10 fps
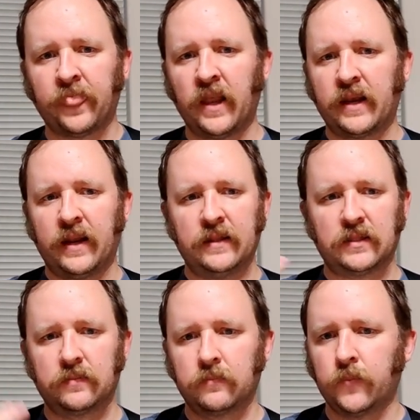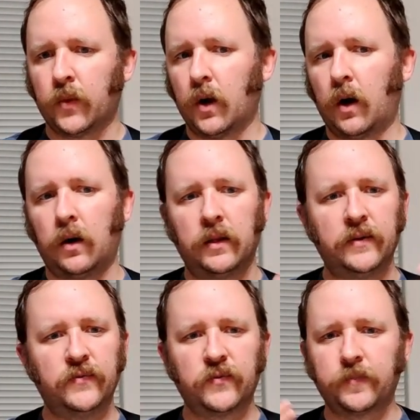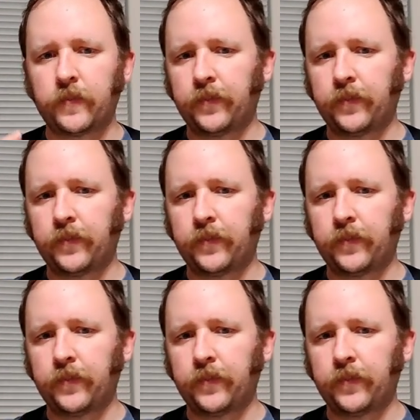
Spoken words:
then kind of this olive,